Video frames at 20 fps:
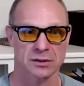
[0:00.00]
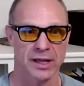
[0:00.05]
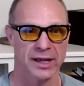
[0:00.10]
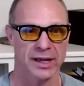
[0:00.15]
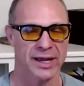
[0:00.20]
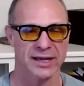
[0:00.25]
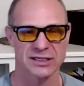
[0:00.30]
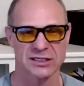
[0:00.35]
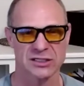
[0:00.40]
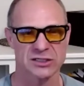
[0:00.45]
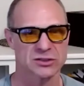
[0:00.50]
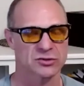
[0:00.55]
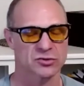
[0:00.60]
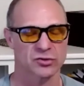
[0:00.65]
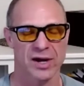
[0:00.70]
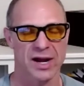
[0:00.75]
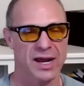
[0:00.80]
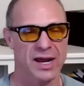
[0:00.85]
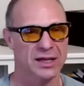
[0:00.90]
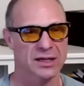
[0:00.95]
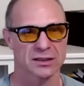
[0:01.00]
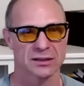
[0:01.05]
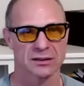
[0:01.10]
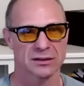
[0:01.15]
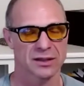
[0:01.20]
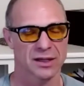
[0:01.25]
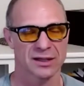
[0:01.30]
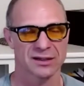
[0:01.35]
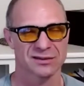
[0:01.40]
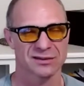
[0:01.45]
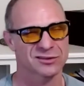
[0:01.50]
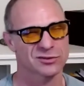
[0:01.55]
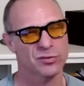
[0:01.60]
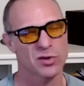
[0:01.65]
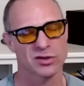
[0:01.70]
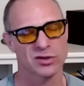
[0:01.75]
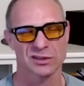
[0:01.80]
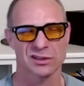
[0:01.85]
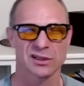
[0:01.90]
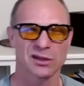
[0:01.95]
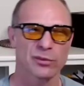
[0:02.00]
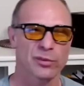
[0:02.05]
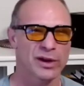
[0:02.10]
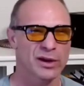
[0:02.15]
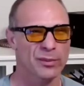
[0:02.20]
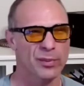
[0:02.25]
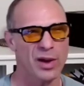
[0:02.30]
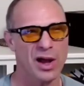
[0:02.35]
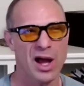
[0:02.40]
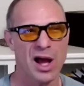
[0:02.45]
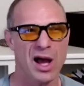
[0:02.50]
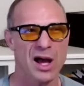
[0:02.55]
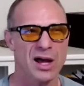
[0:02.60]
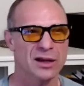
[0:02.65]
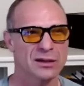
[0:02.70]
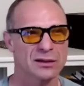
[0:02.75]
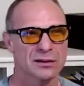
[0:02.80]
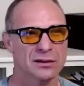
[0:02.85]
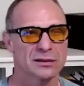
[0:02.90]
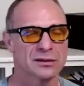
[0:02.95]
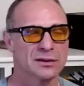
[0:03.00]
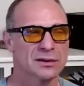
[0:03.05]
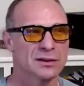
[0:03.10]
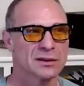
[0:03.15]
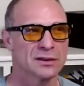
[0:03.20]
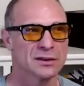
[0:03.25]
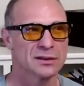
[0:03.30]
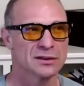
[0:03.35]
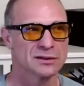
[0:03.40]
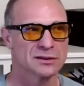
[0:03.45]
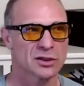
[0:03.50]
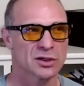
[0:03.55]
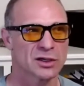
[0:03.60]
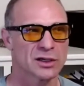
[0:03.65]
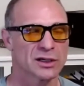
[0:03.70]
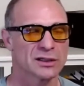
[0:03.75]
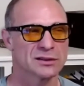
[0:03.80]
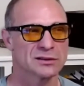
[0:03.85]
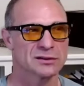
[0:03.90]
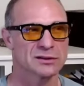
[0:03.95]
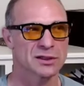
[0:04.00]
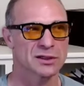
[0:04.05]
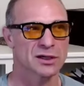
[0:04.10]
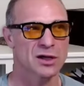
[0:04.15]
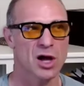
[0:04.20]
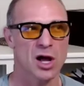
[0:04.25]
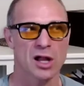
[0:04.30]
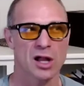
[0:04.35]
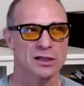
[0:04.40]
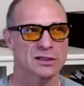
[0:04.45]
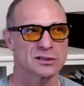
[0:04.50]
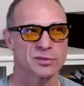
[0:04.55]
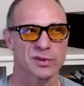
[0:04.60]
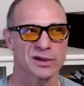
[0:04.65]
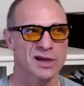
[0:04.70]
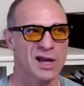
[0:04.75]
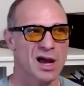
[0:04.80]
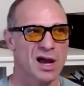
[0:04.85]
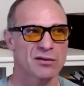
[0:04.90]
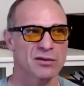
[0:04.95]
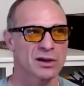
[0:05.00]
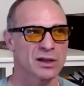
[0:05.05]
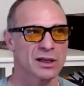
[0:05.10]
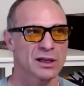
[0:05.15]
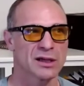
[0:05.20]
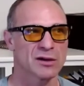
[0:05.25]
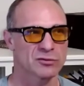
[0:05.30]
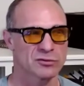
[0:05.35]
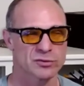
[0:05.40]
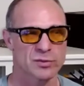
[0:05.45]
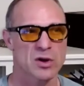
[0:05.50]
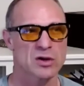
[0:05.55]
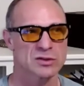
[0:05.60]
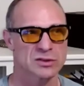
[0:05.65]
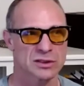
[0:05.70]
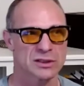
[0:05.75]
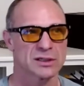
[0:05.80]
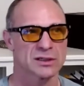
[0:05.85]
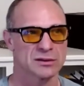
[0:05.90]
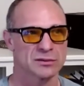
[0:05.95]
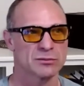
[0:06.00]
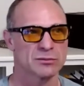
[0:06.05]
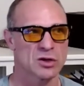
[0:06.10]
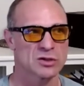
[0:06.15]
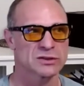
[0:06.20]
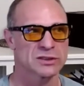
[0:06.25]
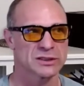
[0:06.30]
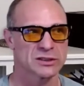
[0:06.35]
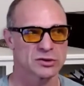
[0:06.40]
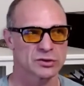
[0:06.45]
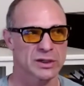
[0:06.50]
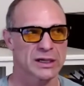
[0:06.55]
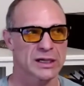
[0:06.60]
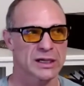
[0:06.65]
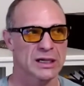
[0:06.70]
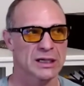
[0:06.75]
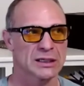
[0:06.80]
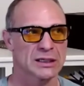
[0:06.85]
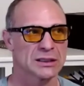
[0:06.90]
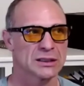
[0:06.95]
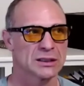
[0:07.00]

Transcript: Like I just drank and, and smoked a little bit of pot during during college, but not really. It was mostly mostly drinking.